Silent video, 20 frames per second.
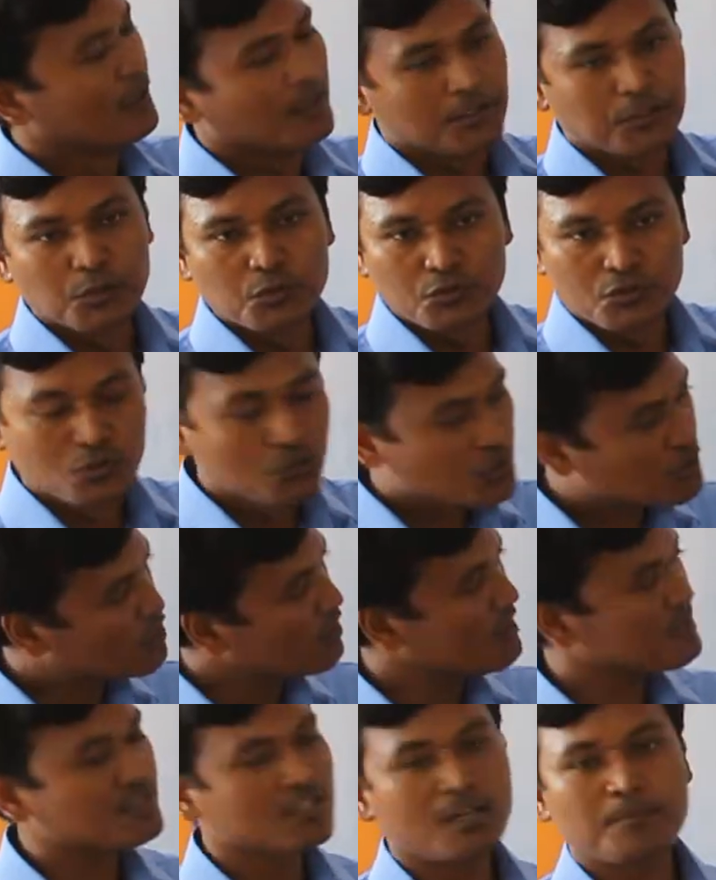You do
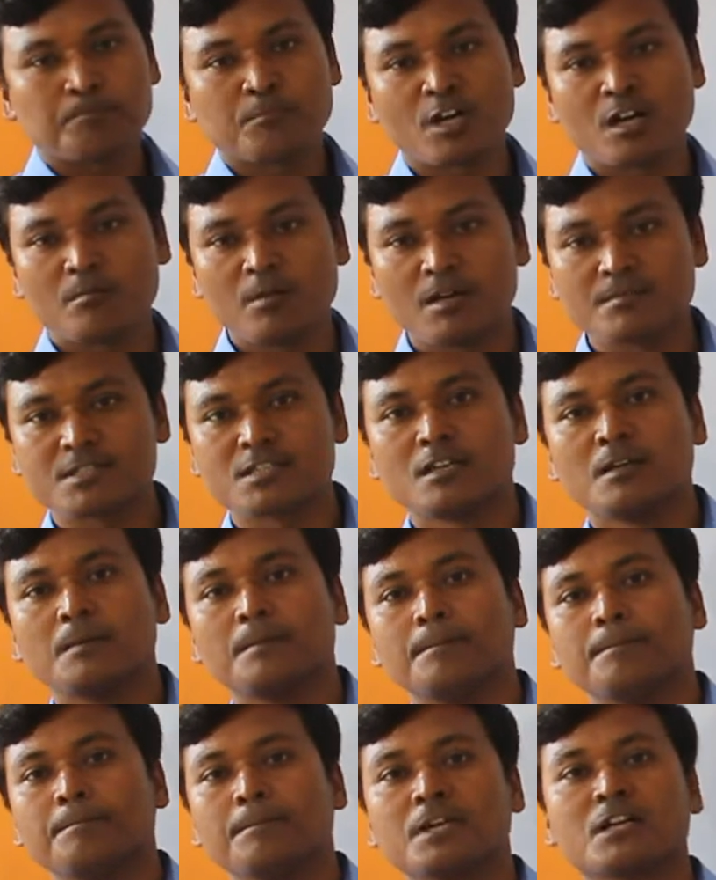solve some problems,
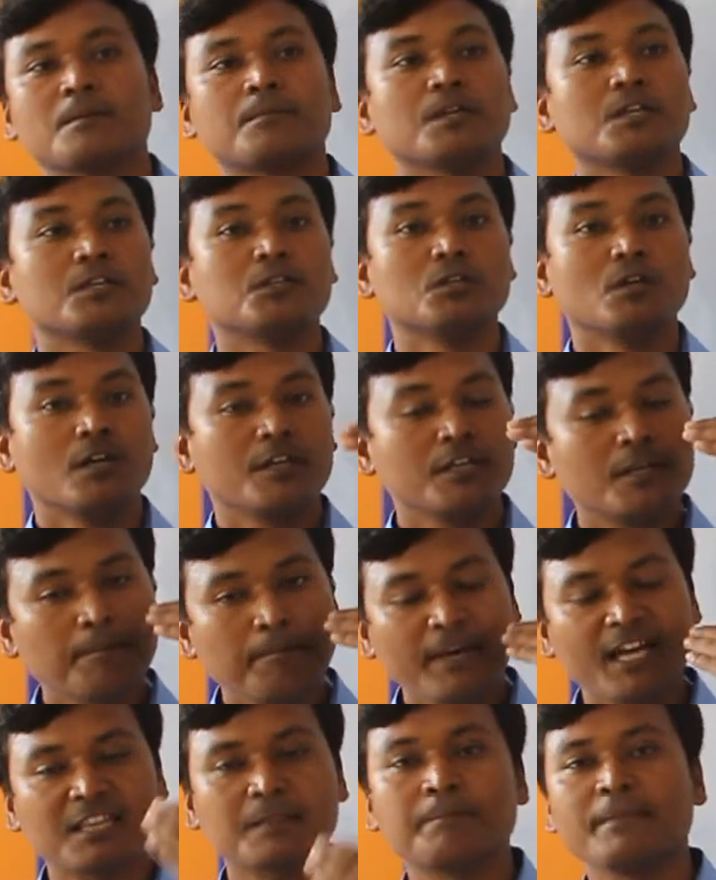because
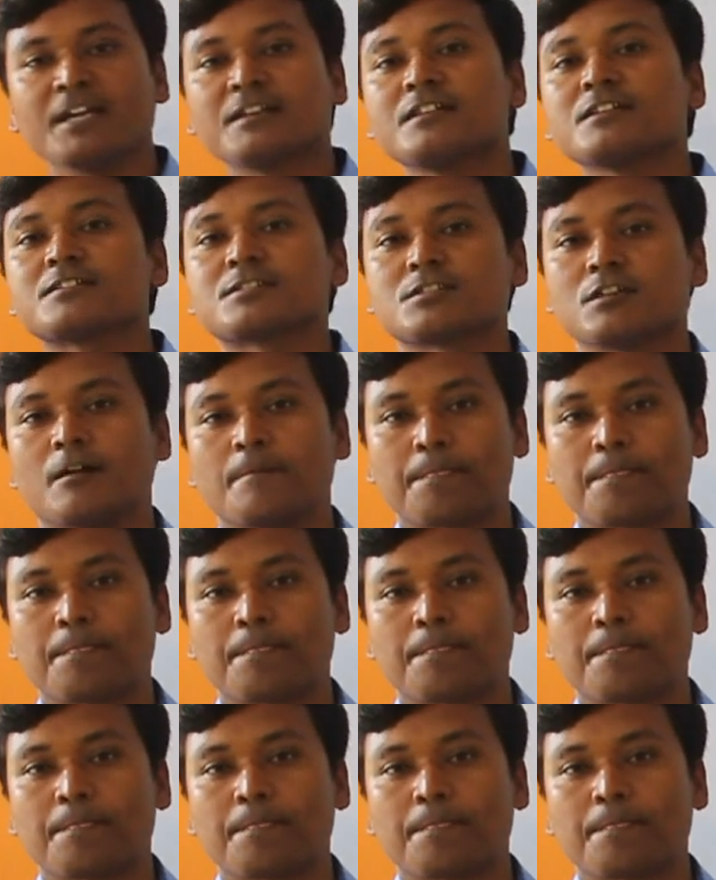in mathematics